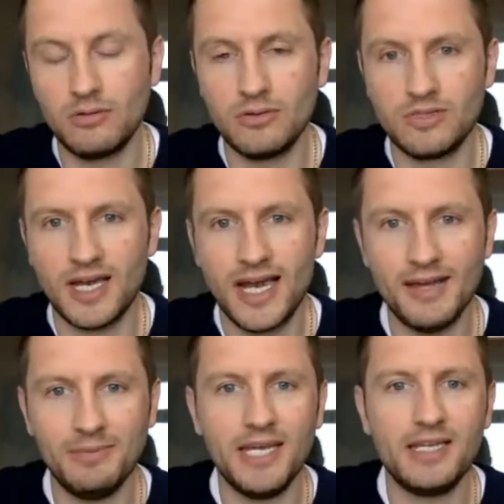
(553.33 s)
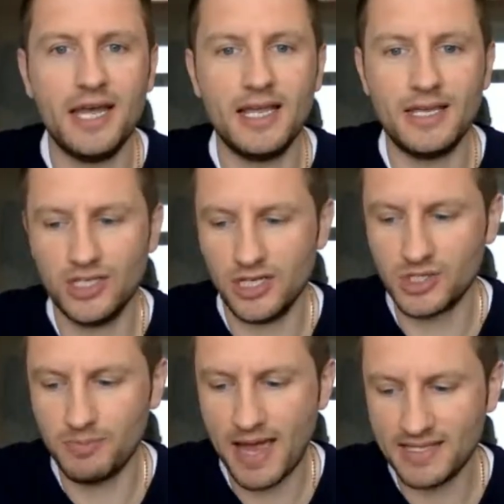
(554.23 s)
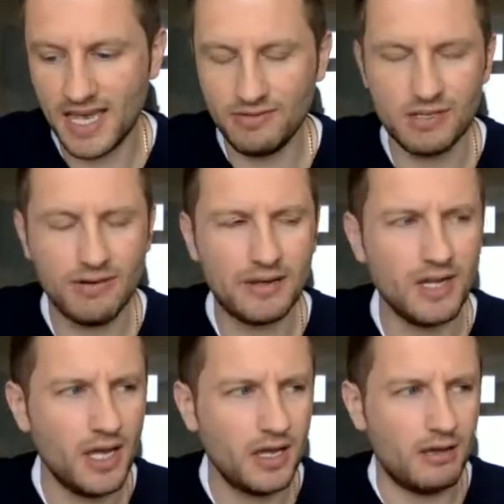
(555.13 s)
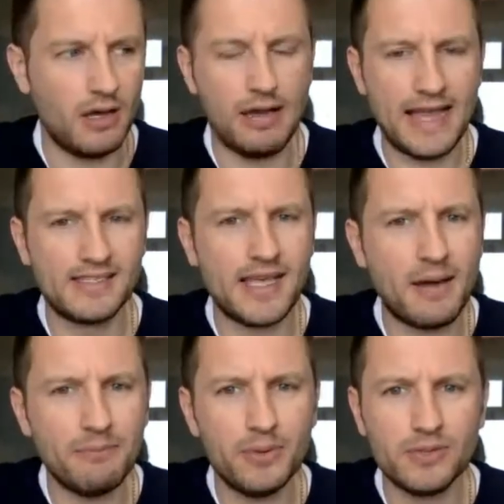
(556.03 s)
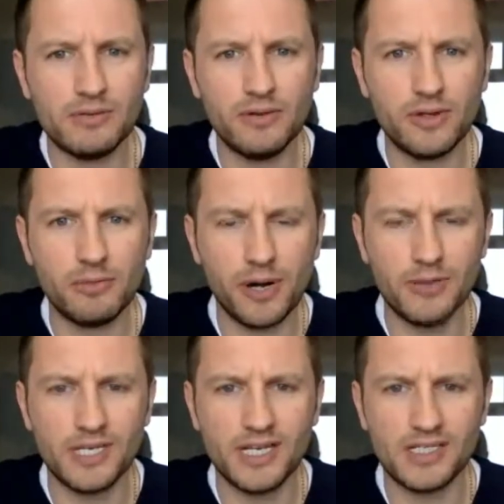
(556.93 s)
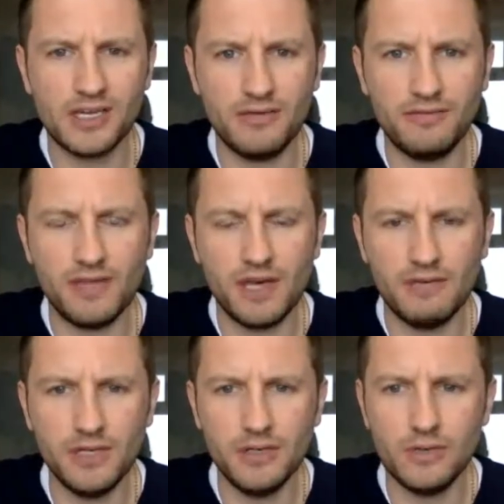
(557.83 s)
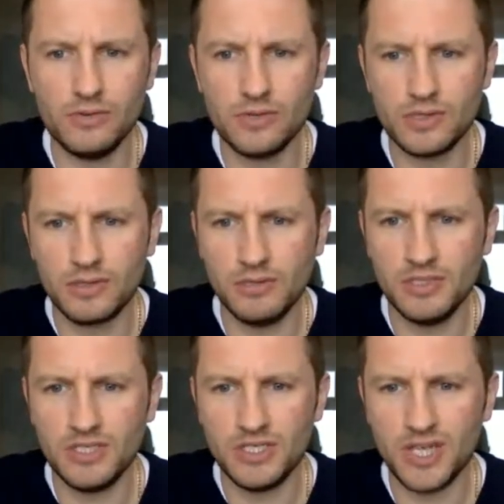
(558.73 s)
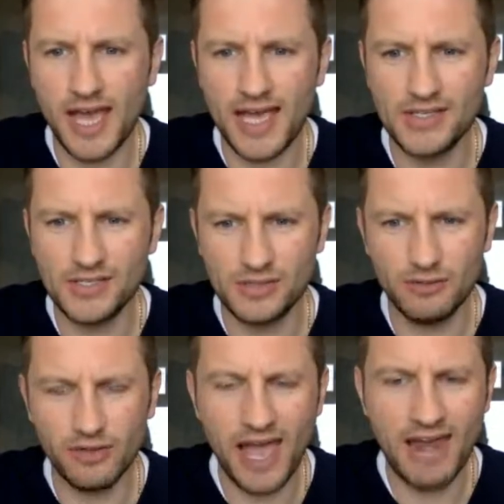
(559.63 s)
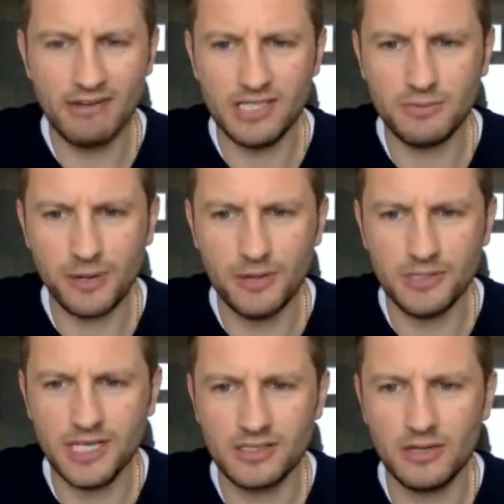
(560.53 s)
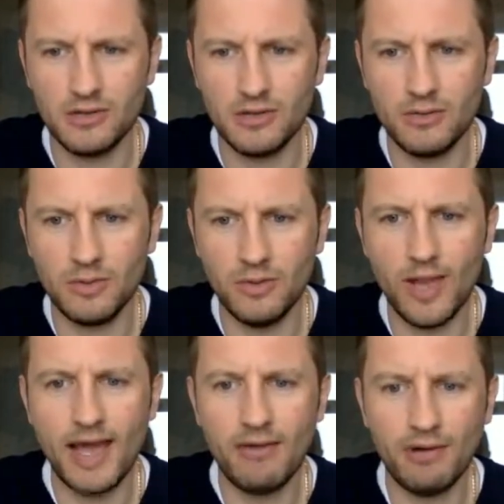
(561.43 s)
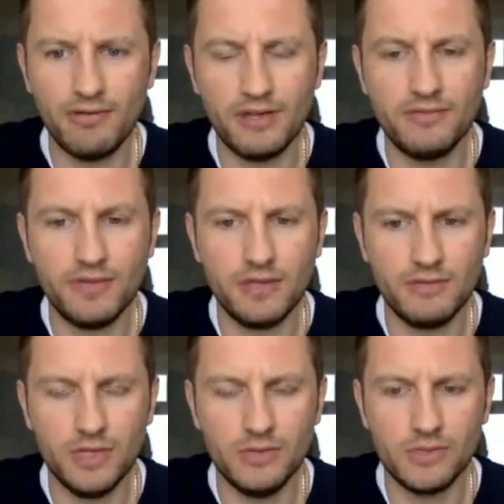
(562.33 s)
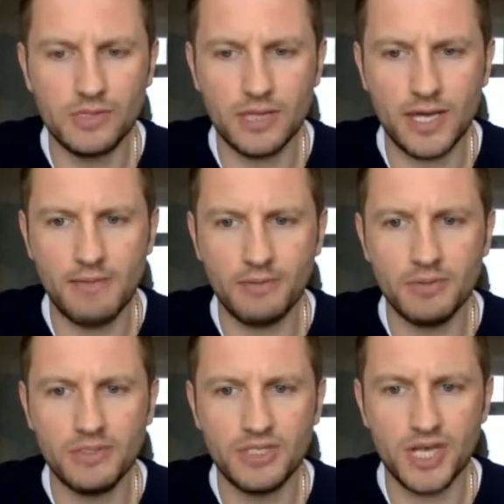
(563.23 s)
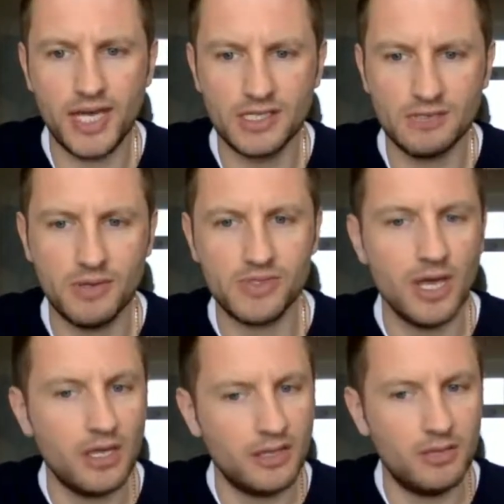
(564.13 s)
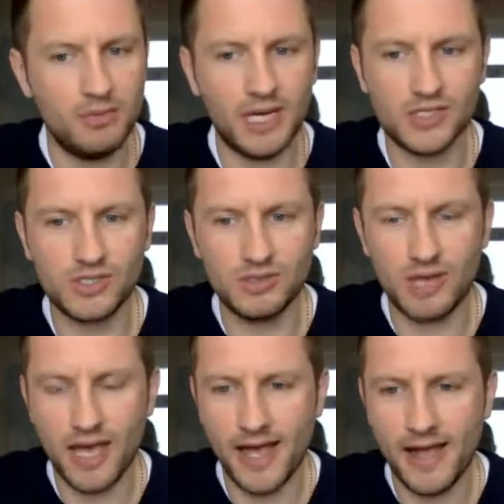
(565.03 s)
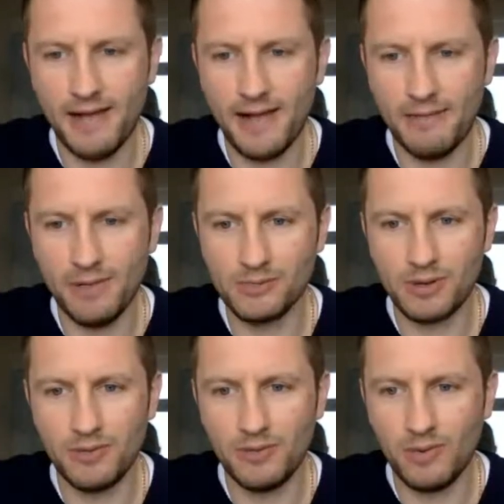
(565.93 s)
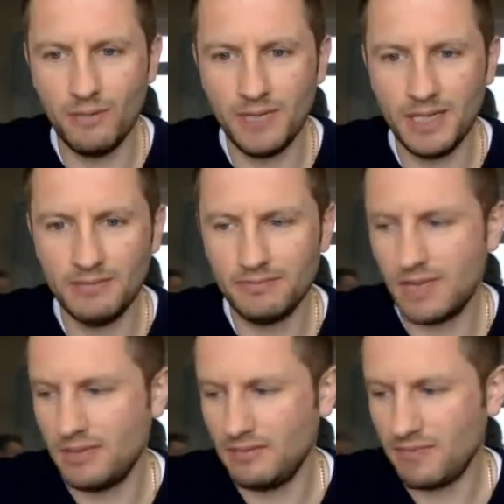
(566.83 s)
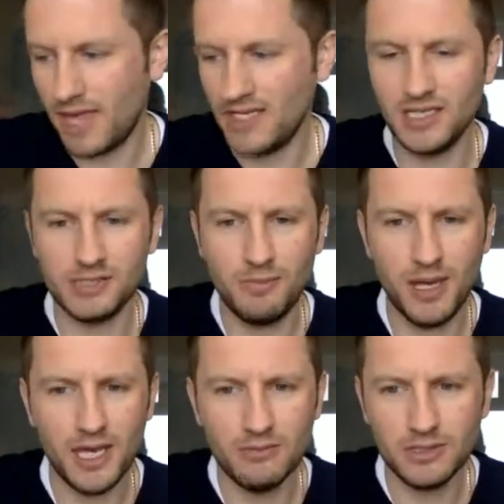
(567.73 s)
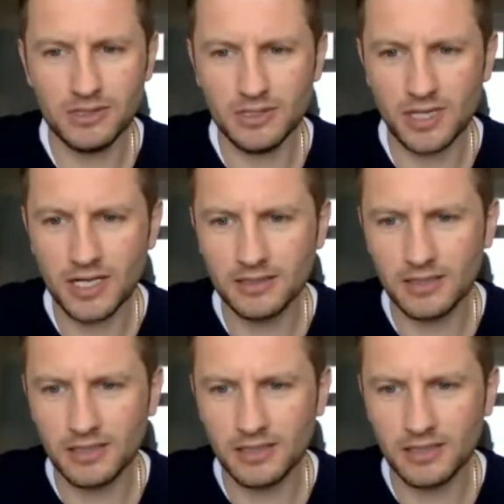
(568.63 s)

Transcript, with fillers: timely and, and, uh, as you'd expect, Dave, is around examples of other projects that have, that have used community shares, as of other heritage projects that, that we're aware of that have, that have used um, community shares. I suppose the biggest uh, and most prominent one being maybe Hastings Pier, would you suggest? Yeah.